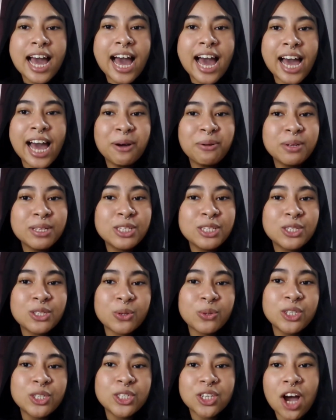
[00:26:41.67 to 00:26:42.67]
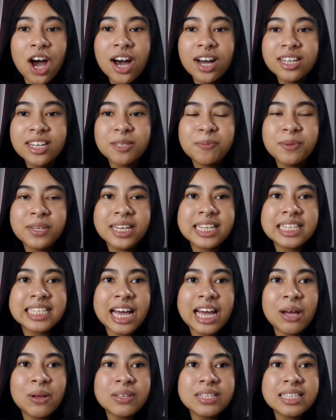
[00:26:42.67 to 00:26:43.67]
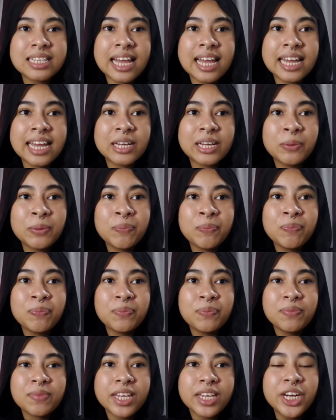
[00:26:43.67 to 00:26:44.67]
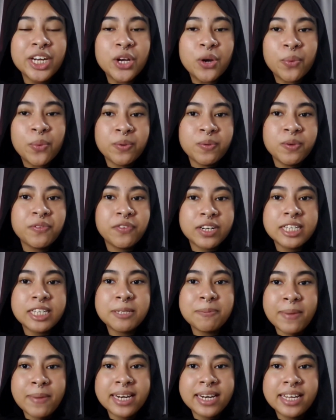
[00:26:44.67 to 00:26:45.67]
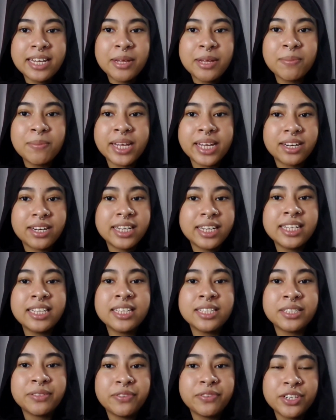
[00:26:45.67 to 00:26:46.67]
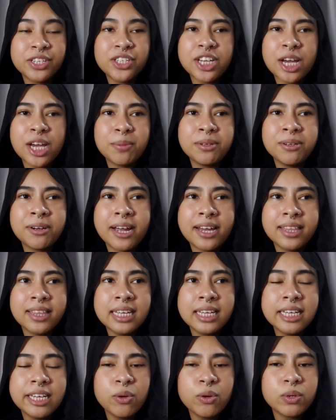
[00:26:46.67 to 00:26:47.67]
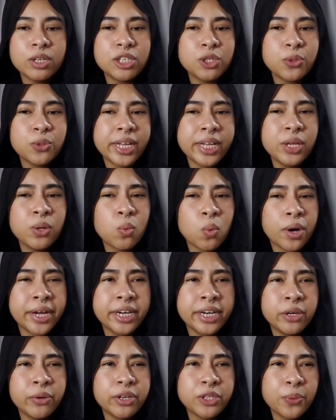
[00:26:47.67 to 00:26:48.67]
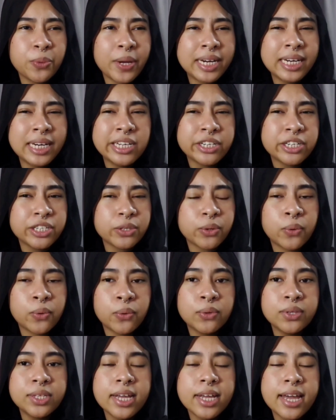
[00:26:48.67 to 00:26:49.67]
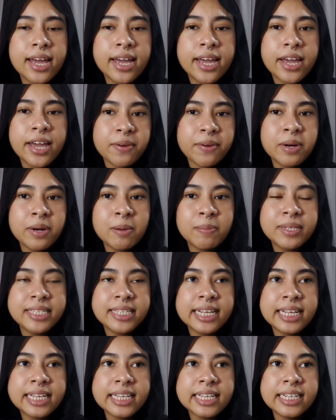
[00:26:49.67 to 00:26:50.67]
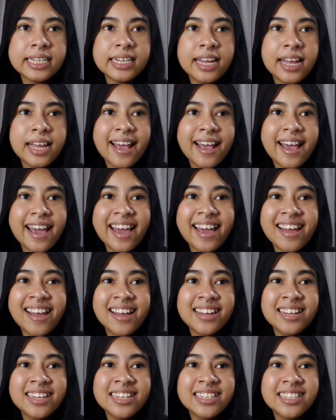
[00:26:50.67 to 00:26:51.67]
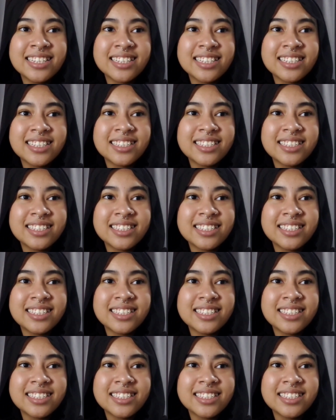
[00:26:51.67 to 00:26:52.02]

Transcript: I was so shocked, because I was like, you know, when we first met him, like in the first chapter, I think he was 21 or 20 years old, if I'm not mistaken. And